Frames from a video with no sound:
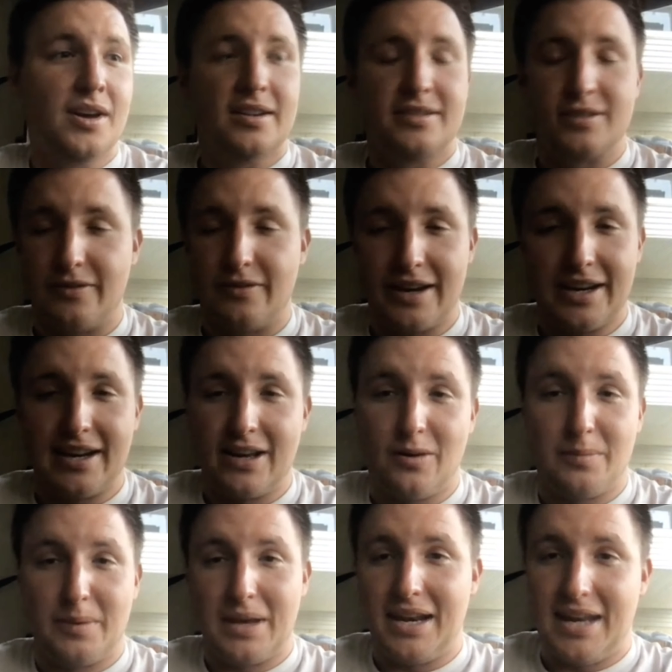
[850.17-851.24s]
So if I can
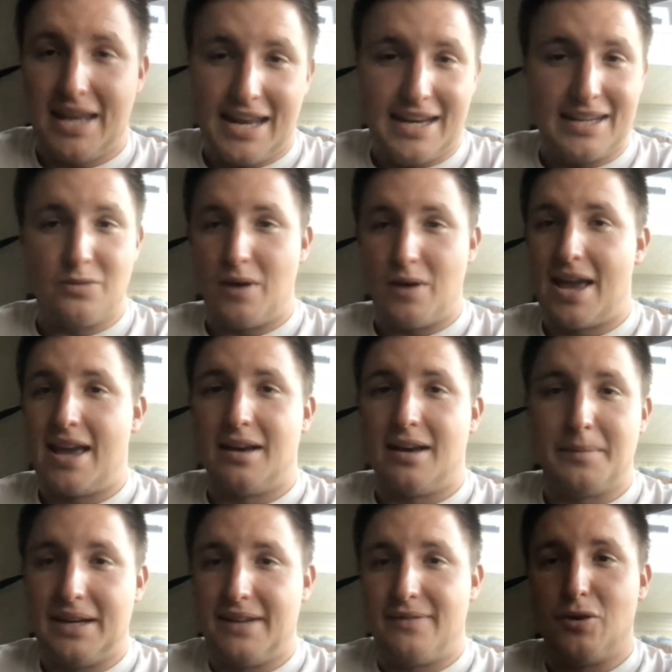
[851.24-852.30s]
help in any way, I
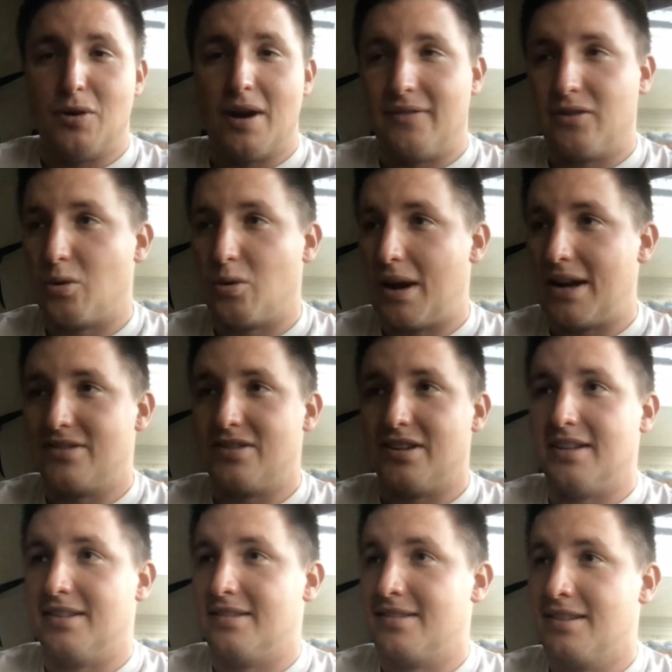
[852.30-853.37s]
mean, if you have
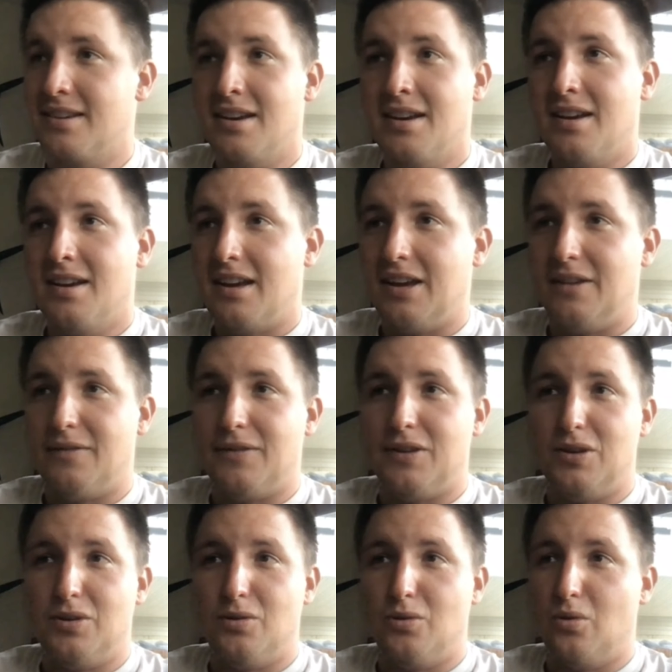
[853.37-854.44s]
questions, if
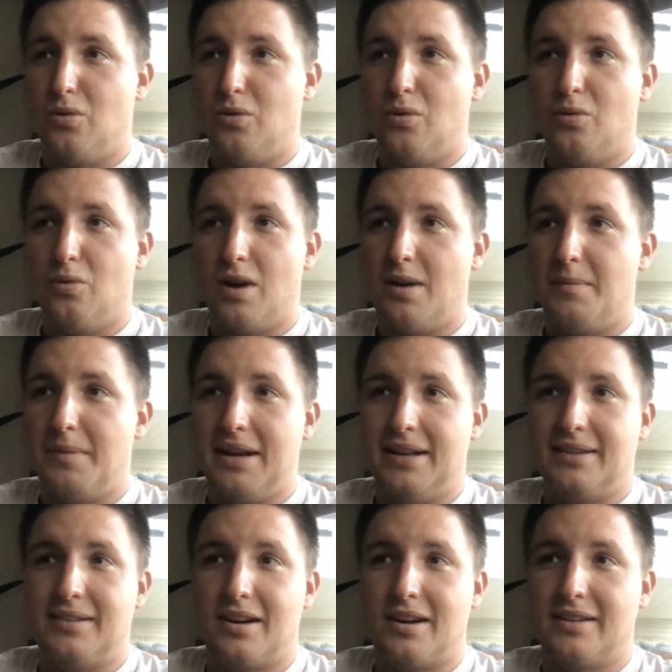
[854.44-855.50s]
you want me
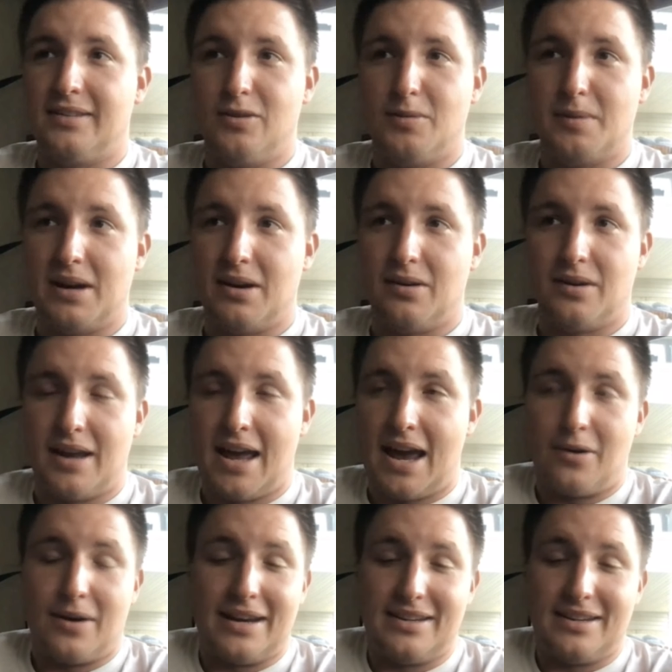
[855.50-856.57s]
to talk to you about
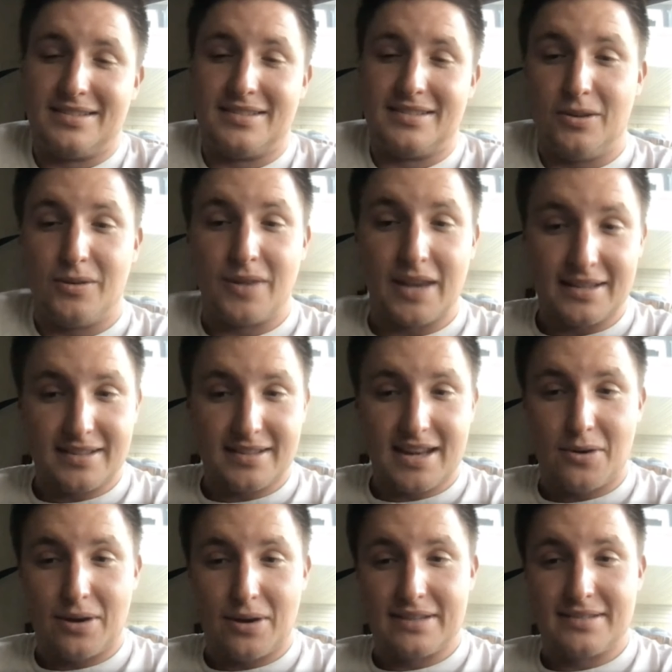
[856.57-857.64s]
how I just do things and
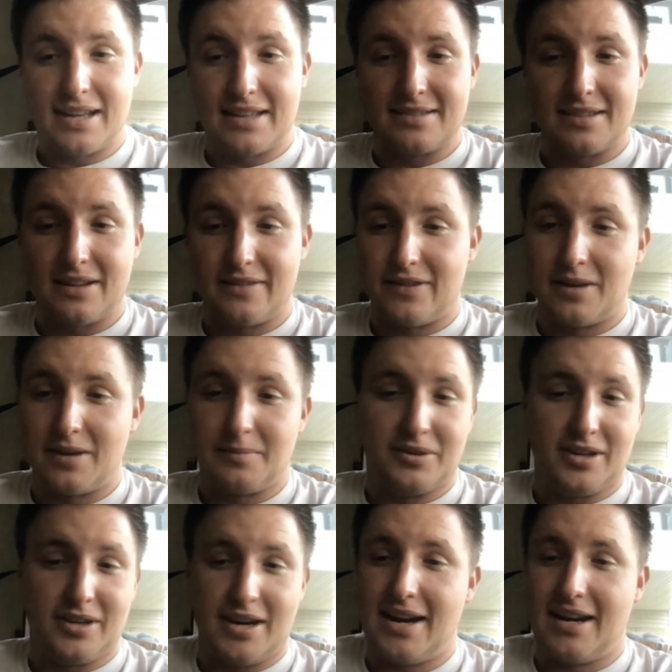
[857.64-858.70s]
how I set stuff up,
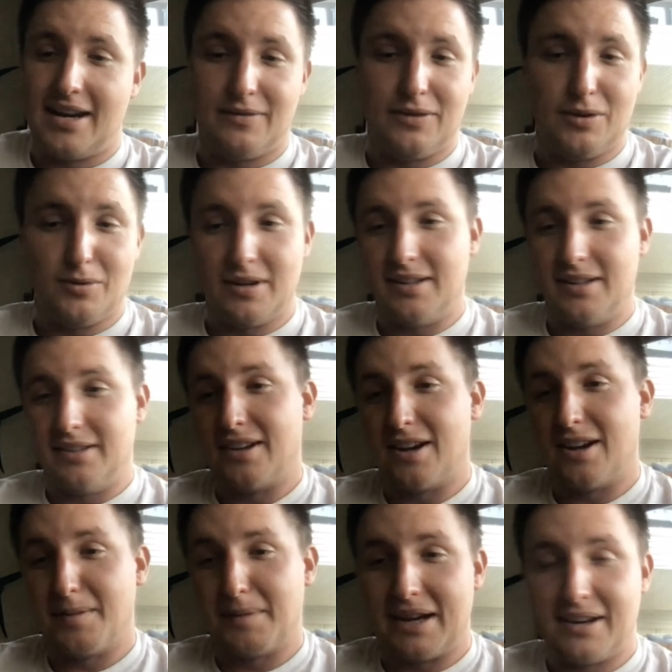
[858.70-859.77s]
great. If you want to
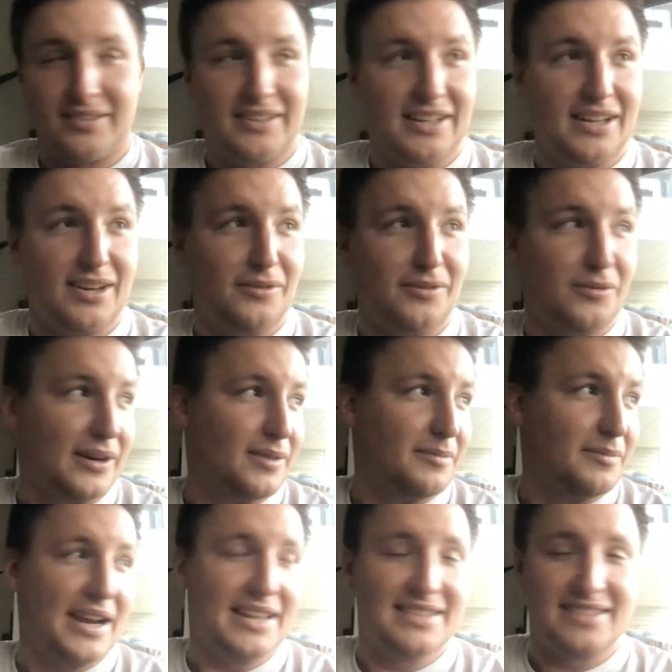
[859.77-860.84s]
talk about, where the
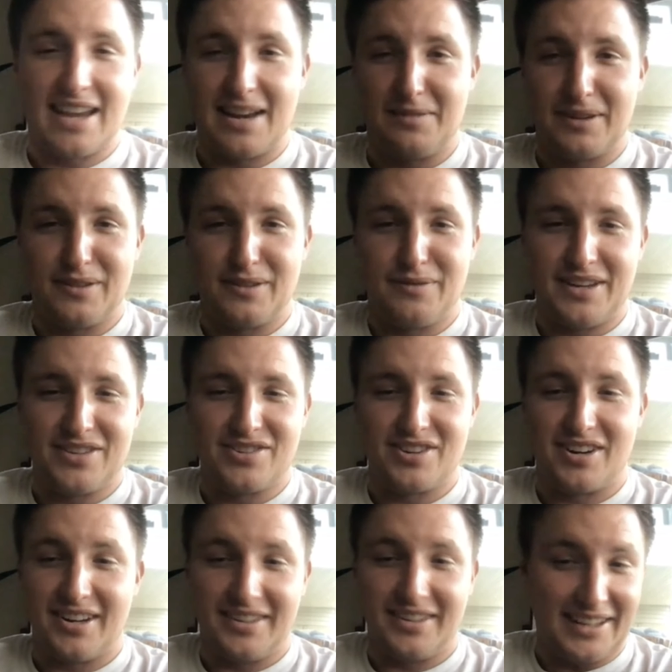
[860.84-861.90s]
bite's at and where the fish
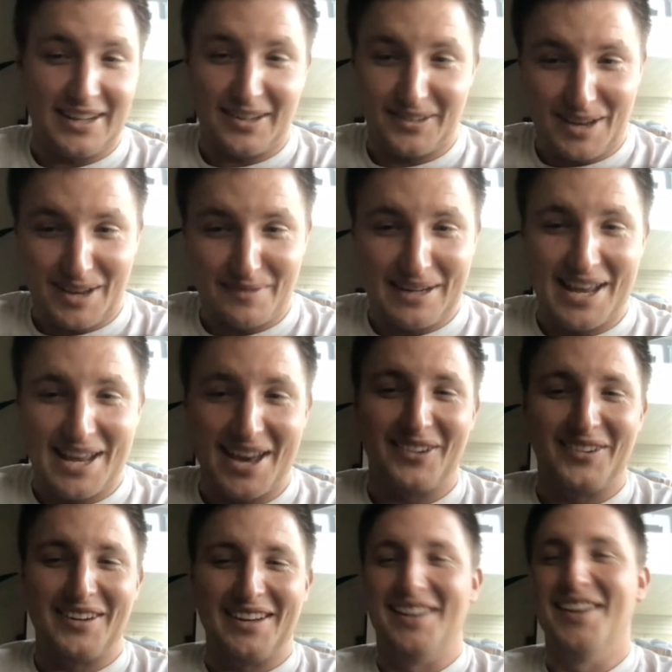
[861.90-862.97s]
are, let me
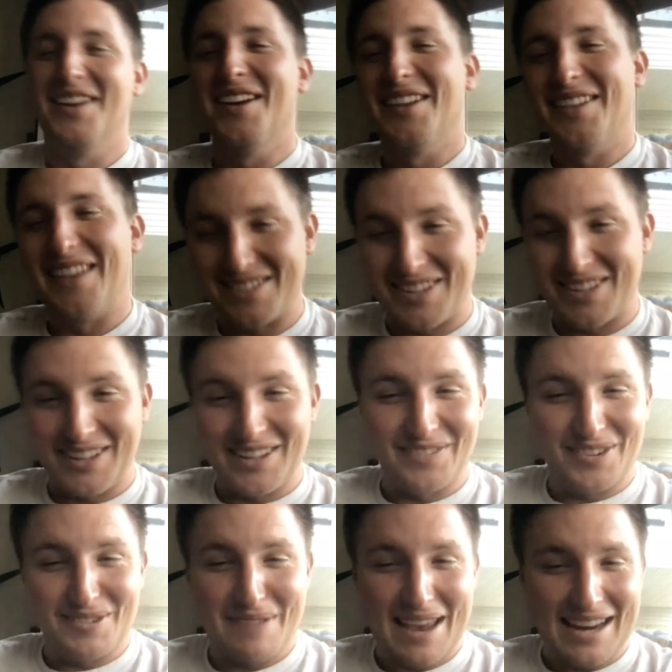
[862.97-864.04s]
know. That's good
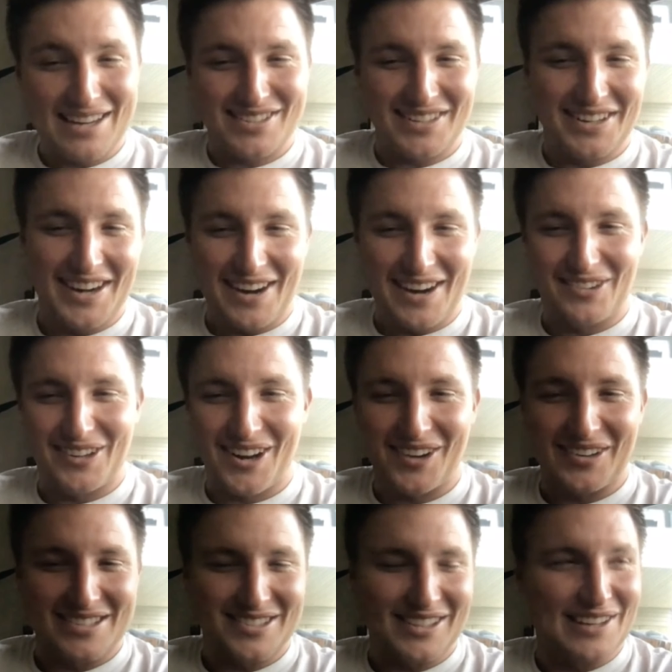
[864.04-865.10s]
information, right? We're
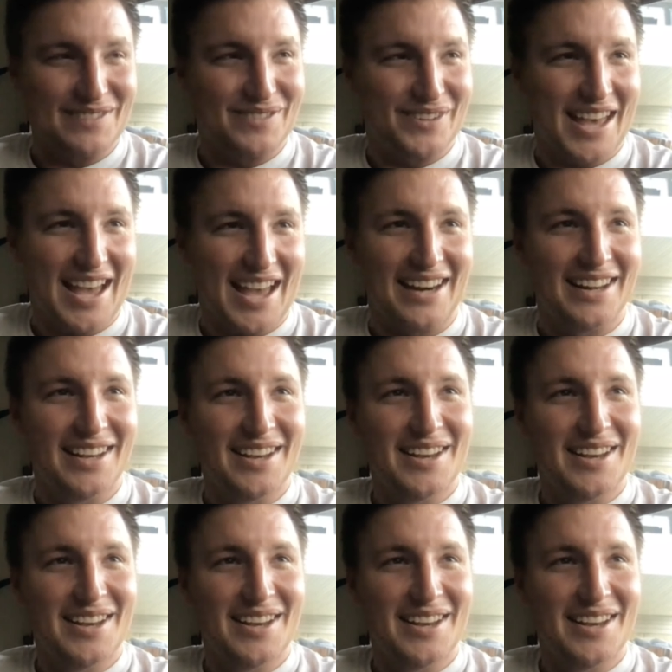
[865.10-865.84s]
always looking for that.